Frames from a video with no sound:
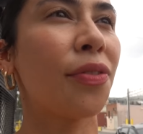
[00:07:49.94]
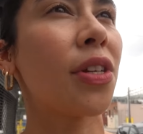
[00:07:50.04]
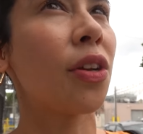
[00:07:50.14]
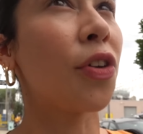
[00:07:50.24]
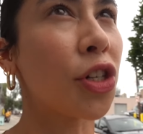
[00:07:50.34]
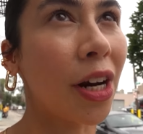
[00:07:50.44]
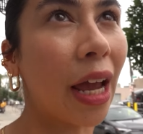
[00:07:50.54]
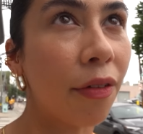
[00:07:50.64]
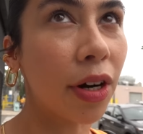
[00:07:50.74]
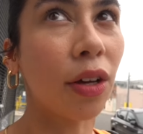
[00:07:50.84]
if there's stuff you're trying
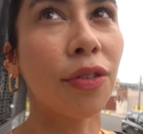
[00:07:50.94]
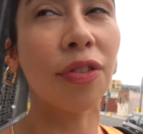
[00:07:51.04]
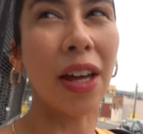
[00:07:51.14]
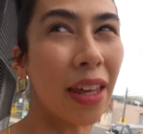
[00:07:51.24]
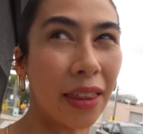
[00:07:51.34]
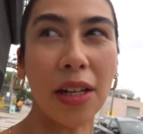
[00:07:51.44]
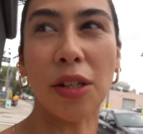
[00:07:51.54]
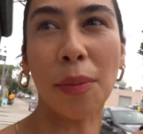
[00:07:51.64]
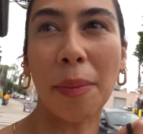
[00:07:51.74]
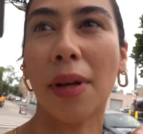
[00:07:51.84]
to get rid of, I think they
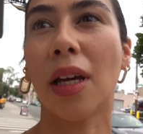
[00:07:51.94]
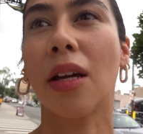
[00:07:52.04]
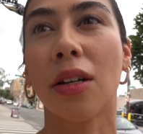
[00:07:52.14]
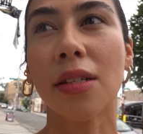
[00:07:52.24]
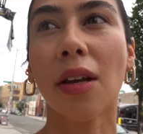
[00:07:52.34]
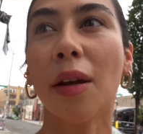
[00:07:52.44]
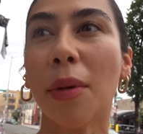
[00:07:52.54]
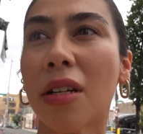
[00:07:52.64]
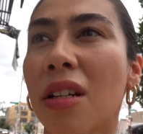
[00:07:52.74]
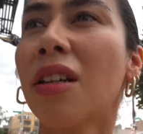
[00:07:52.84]
do maybe like consignment.